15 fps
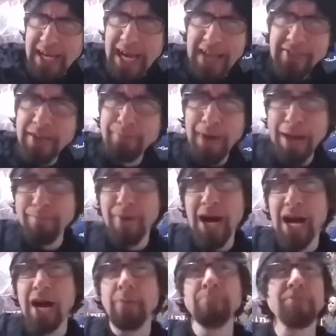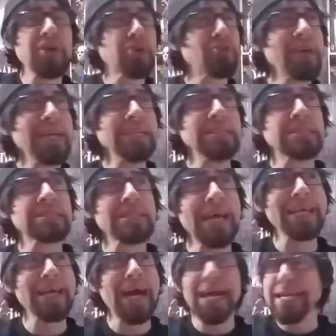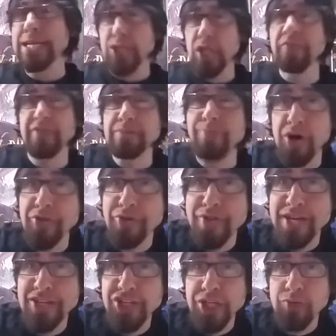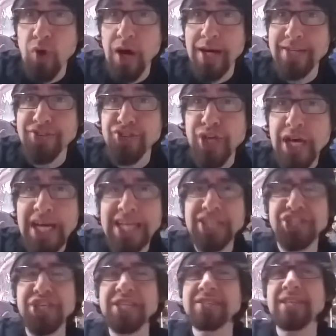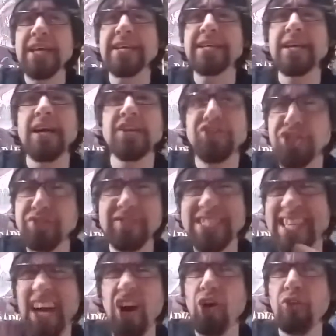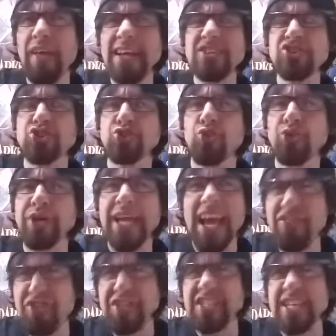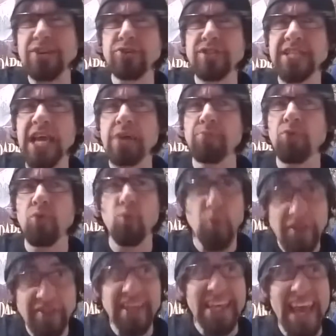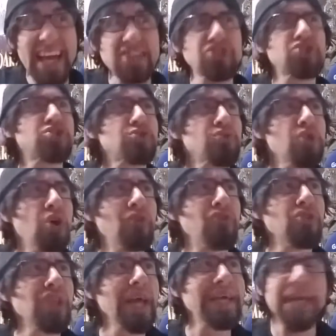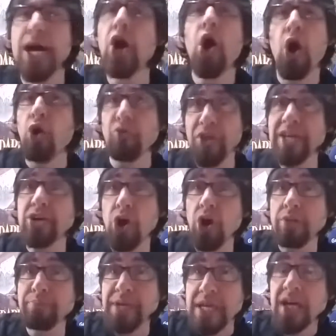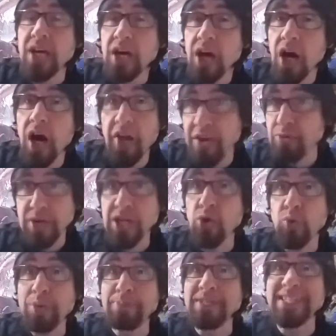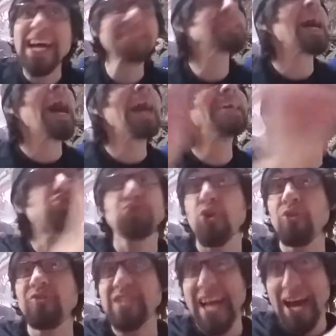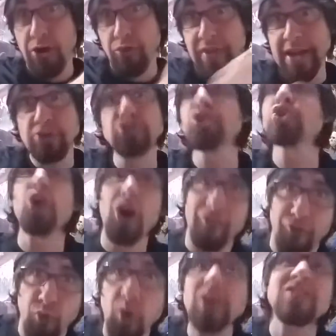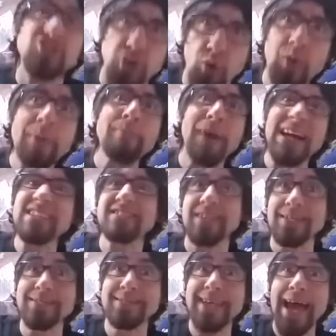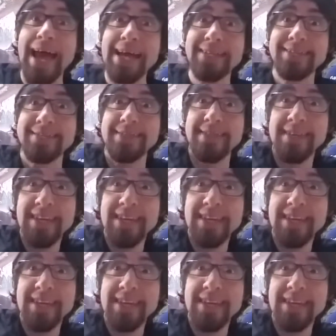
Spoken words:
And then my mom, the great psychotic loving mother that she was, she's like, she'd tell that story at the dinner table when guests are over, like, oh, they called me, they were going to whip his ass. I drove down there, took off work to whip my son's ass.